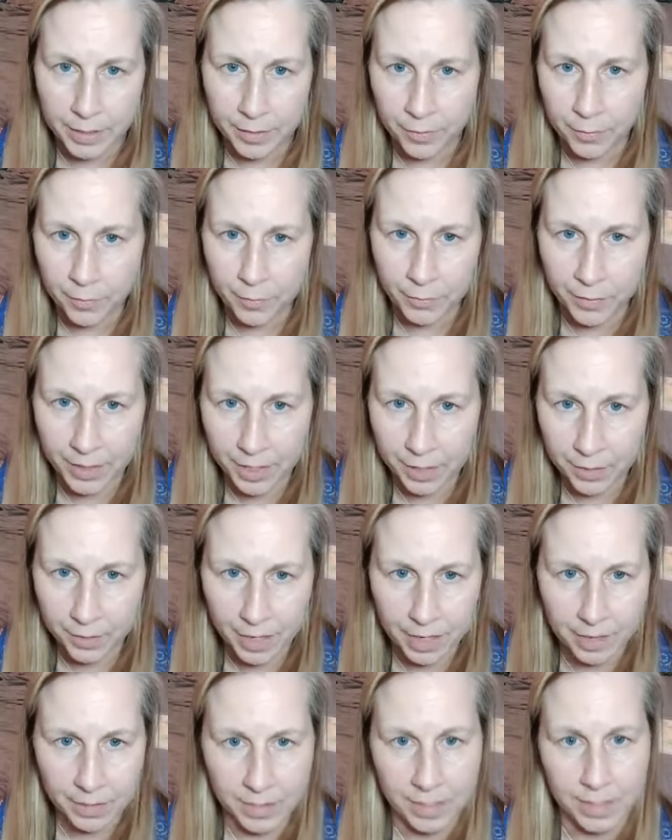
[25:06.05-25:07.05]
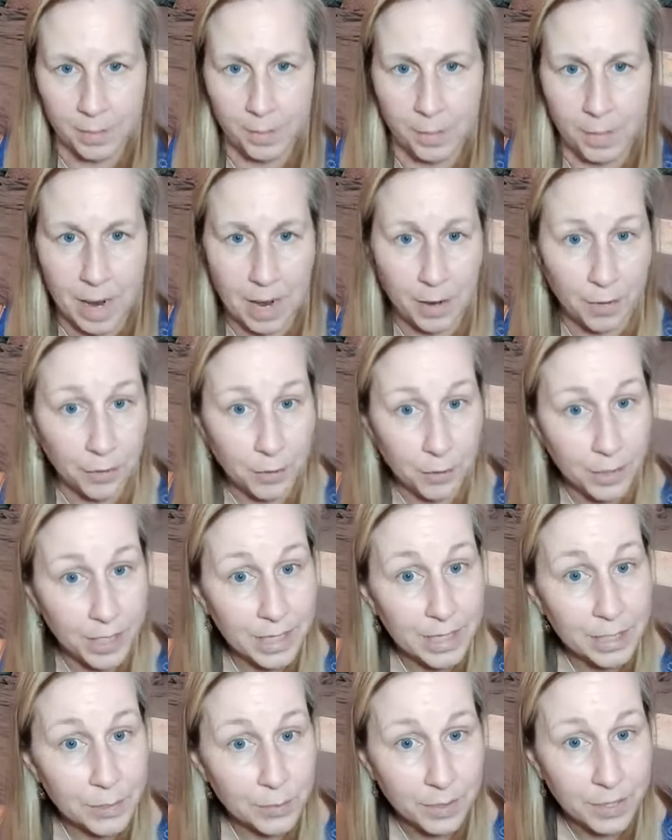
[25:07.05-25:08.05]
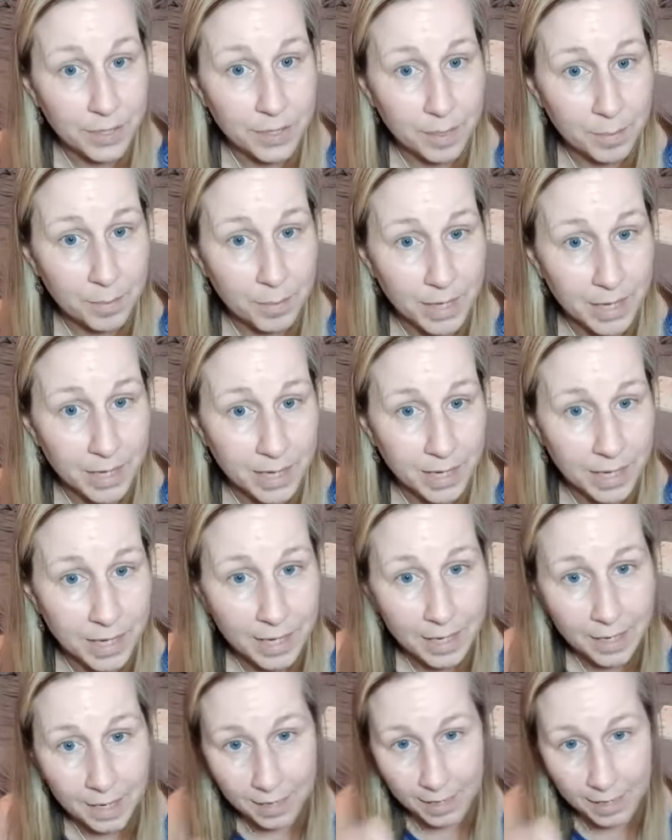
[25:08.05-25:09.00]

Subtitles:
figure out some boundaries with somebody.